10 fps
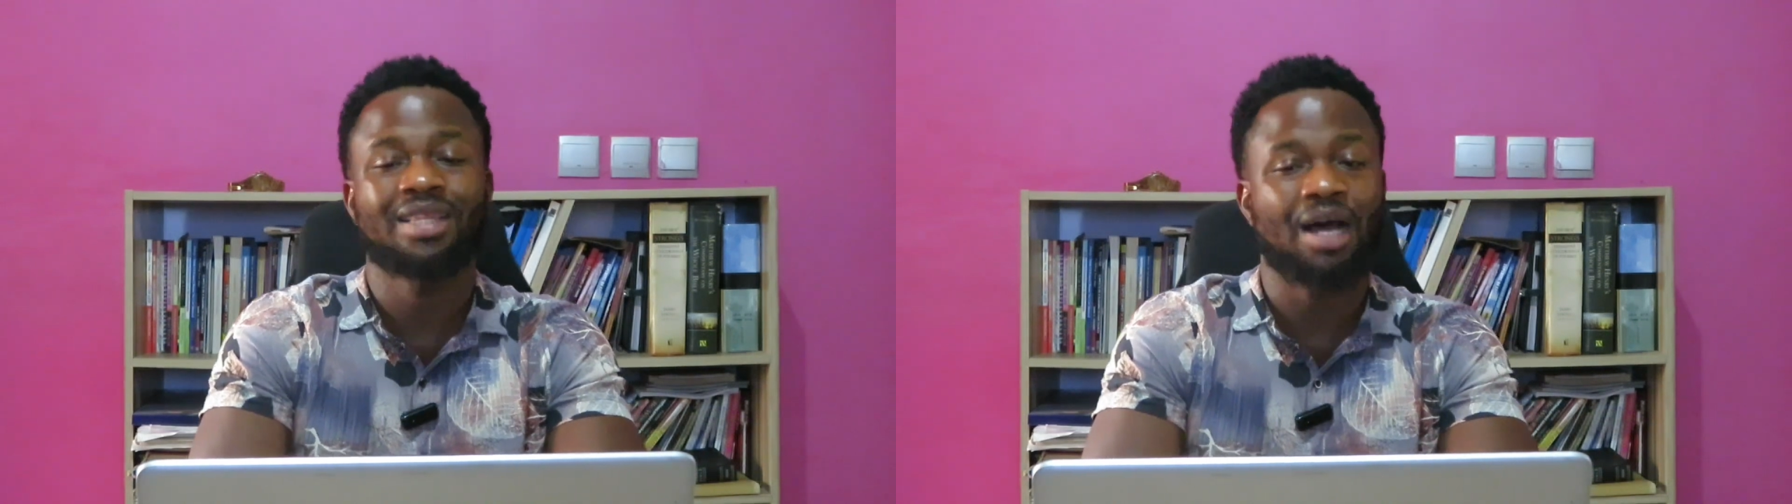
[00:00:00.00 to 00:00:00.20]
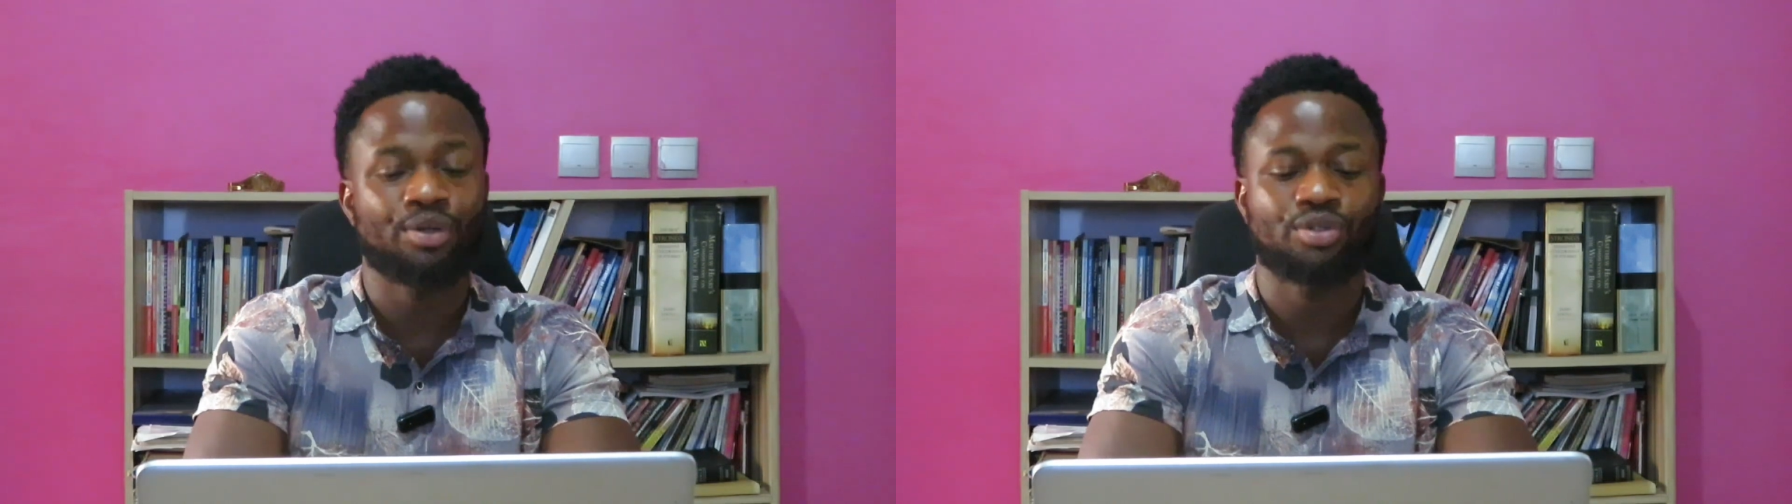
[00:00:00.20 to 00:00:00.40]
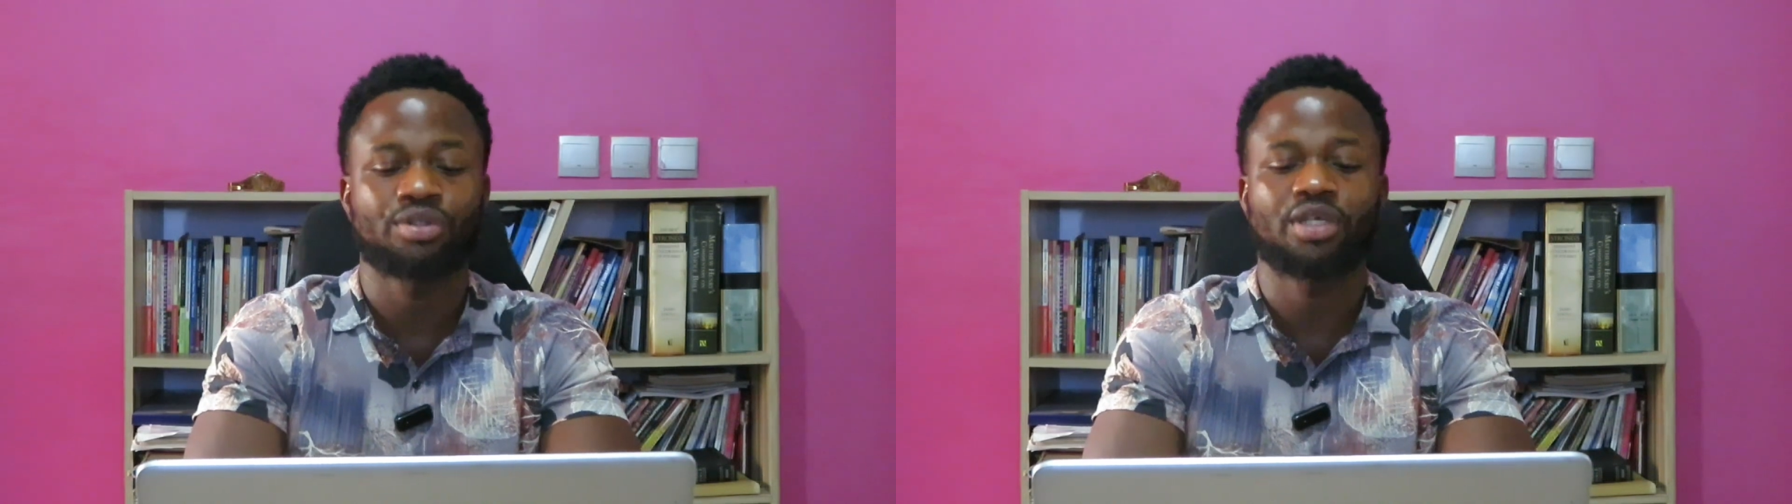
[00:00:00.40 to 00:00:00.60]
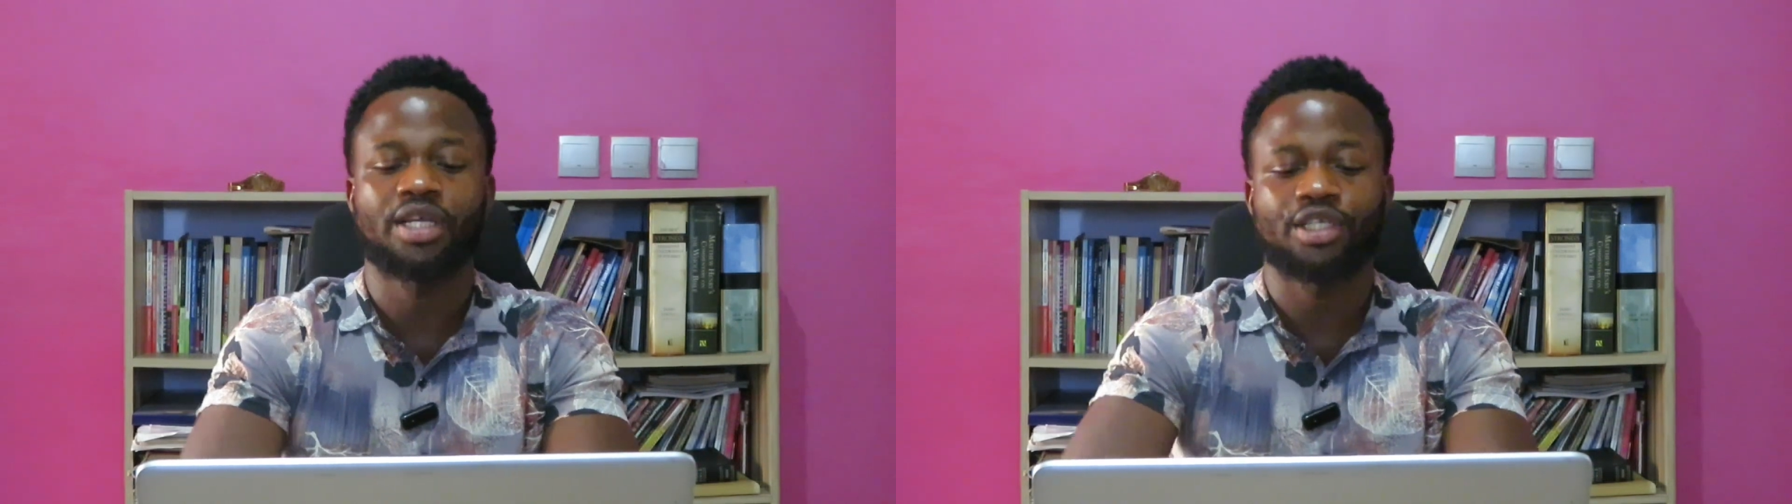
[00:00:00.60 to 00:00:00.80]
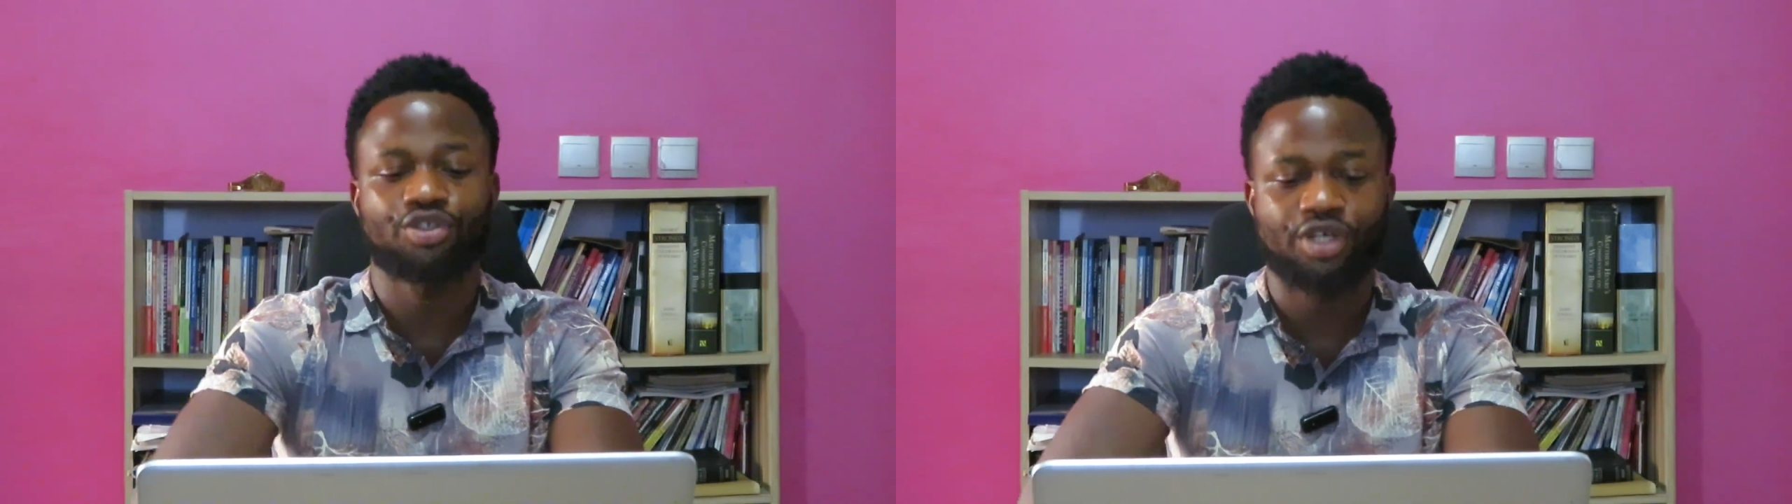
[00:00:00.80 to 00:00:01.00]

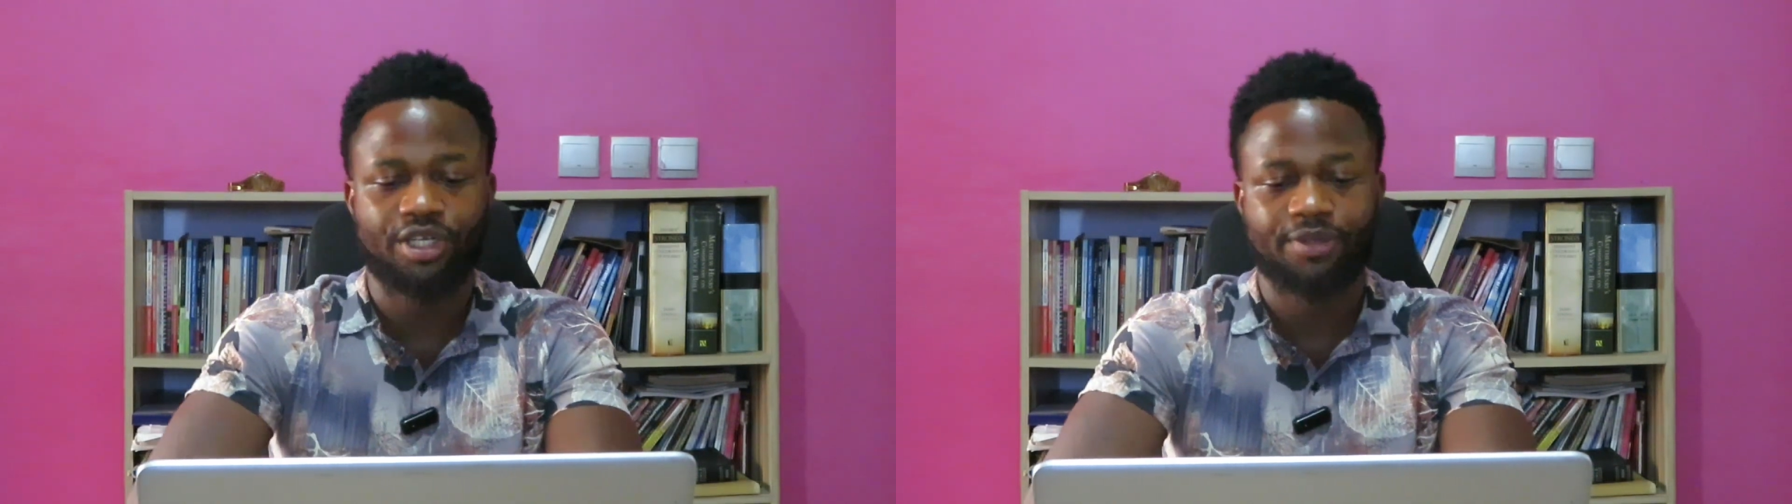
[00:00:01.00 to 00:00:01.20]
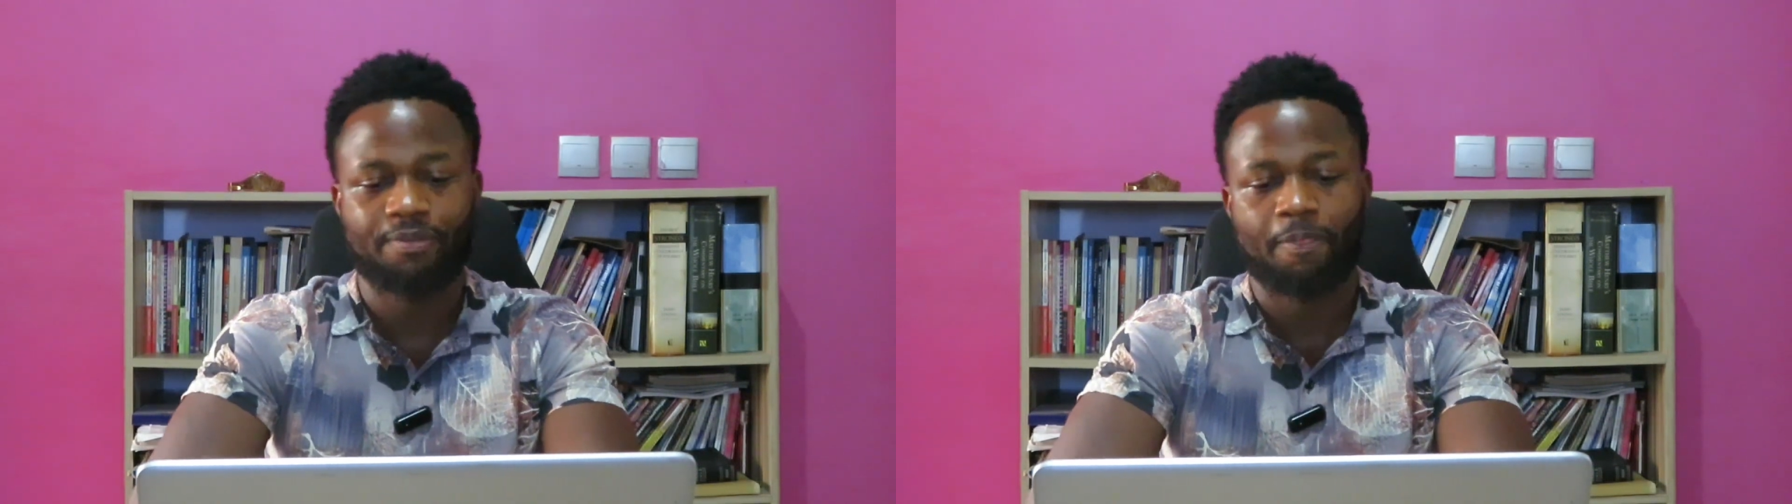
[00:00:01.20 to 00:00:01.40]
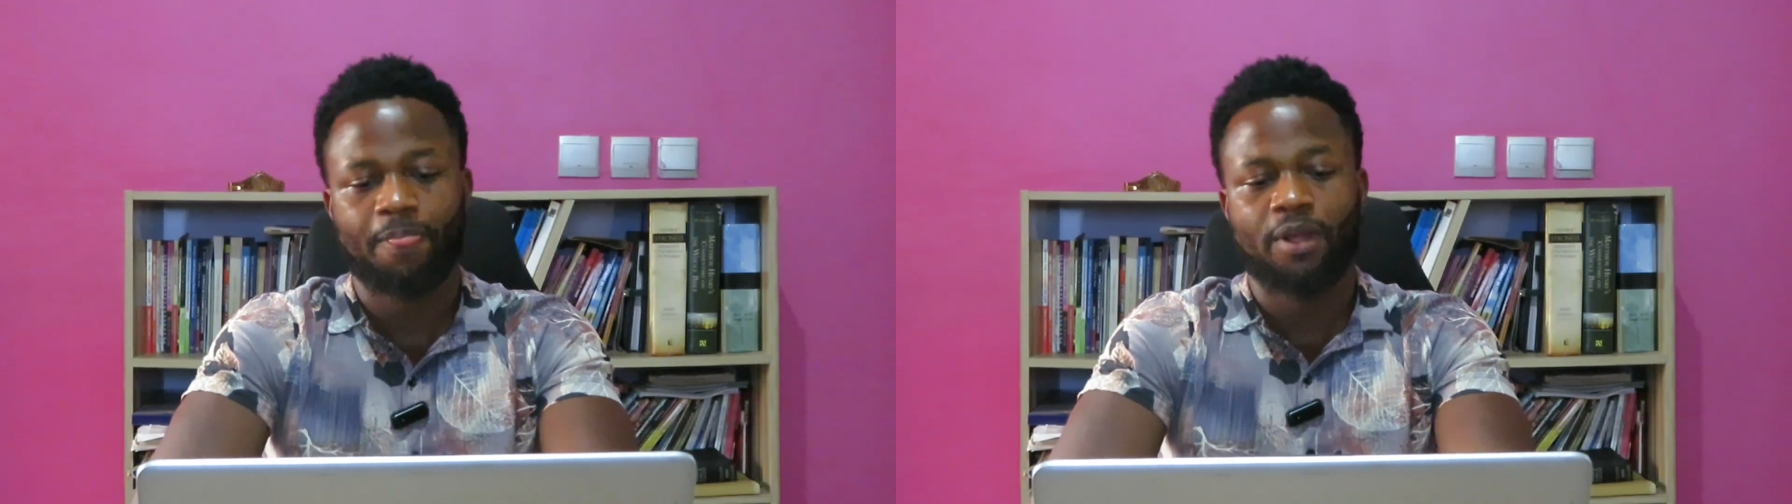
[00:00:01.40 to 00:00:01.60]
10,000 in the trade.